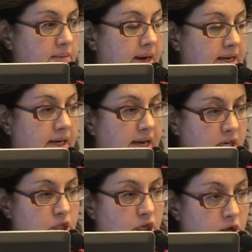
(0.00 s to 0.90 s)
they might
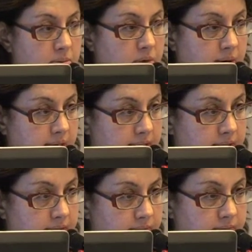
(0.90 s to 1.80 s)
engage in human
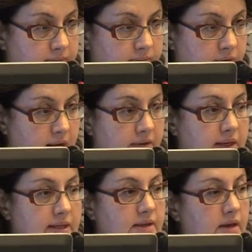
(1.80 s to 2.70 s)
rights. And
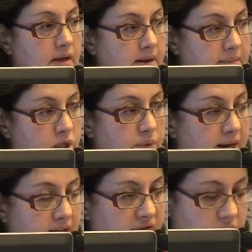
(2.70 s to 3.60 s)
this coming
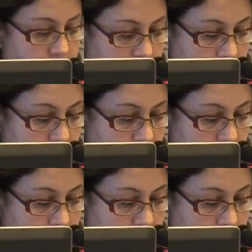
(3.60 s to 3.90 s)
directly from a